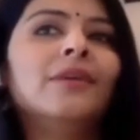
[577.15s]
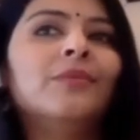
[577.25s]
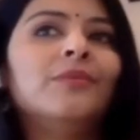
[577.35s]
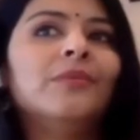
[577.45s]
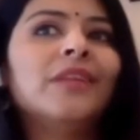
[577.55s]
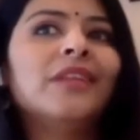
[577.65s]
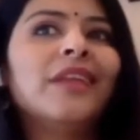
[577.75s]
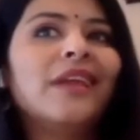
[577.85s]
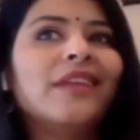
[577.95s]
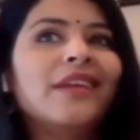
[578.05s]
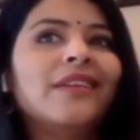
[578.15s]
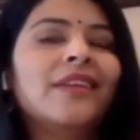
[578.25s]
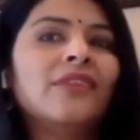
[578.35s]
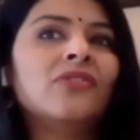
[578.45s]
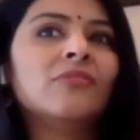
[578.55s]
they, they, they,
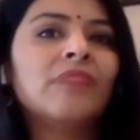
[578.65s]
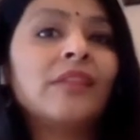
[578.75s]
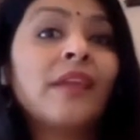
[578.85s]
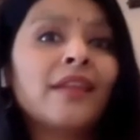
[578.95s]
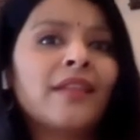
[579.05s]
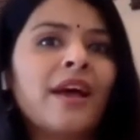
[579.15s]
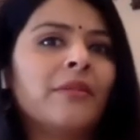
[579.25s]
they think that,